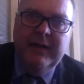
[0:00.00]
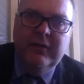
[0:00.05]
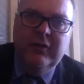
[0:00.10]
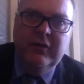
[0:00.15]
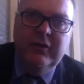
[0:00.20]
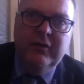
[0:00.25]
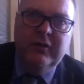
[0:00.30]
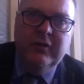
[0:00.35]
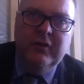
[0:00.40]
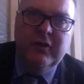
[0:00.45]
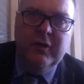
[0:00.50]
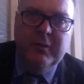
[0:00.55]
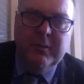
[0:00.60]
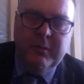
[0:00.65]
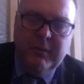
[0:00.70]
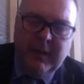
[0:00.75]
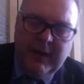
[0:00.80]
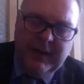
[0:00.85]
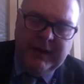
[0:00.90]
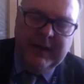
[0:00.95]
tutor group.
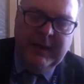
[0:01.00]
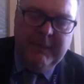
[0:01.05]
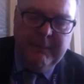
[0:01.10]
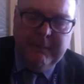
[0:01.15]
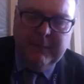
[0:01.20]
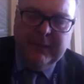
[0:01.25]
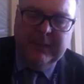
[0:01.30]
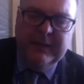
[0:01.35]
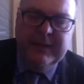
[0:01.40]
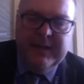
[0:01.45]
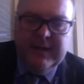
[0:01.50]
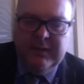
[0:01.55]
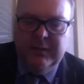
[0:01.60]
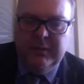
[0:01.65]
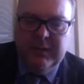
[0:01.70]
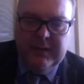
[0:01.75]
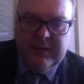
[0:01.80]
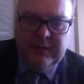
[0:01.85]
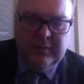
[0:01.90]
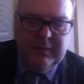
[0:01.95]
But again, please,
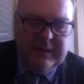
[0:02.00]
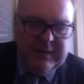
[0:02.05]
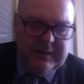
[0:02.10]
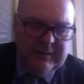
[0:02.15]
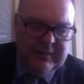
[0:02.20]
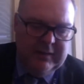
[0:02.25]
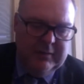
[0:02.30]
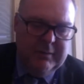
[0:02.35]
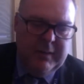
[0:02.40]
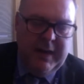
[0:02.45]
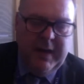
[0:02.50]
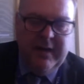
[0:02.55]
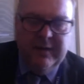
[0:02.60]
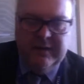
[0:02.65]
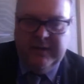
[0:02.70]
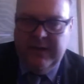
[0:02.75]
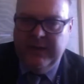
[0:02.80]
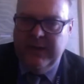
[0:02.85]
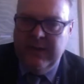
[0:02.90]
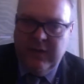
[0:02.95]
please, please, as
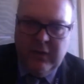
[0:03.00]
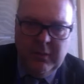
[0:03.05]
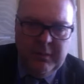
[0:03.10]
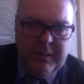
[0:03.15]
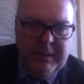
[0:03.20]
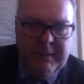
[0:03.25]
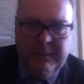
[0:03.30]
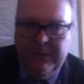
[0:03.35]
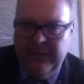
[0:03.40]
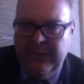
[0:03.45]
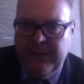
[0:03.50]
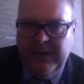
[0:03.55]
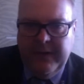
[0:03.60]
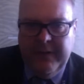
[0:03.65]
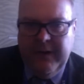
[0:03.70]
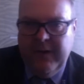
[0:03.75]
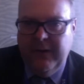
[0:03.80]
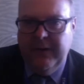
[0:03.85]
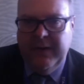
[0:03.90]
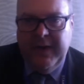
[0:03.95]
parents and the young people that
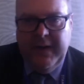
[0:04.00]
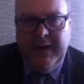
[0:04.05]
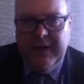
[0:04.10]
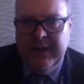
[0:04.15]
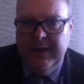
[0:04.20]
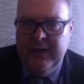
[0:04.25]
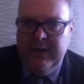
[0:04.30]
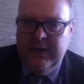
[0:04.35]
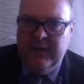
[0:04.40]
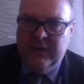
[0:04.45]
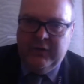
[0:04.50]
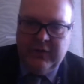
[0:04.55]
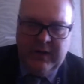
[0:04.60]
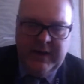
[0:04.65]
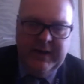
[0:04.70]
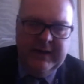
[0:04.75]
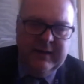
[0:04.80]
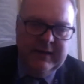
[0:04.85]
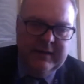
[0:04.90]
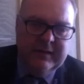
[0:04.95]
are out there,
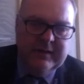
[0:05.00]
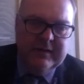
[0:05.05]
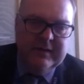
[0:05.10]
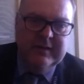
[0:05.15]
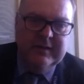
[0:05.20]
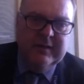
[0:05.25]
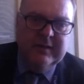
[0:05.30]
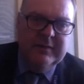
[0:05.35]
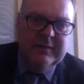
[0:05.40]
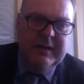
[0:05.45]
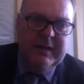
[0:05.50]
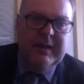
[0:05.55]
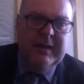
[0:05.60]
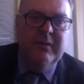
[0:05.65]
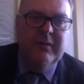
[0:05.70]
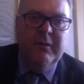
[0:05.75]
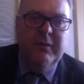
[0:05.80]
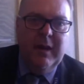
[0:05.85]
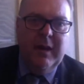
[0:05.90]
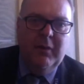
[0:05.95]
try and listen to me
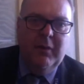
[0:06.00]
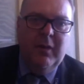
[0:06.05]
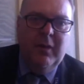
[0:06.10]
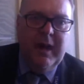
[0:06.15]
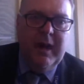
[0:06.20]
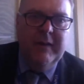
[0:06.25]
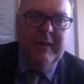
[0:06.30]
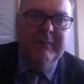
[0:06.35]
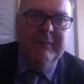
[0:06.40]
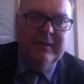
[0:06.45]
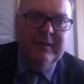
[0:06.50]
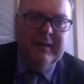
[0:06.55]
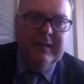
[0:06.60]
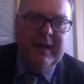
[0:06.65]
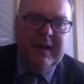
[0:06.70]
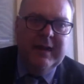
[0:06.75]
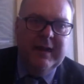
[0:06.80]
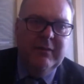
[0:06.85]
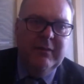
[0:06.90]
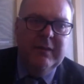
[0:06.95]
about what I'm
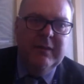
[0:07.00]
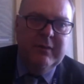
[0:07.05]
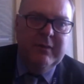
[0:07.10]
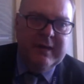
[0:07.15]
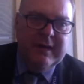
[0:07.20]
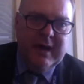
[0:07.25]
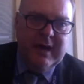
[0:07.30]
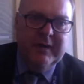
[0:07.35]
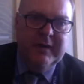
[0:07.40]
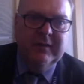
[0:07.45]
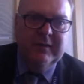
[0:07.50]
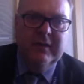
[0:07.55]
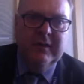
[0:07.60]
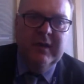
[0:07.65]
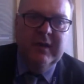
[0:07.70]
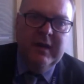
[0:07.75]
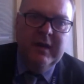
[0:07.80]
saying with regards to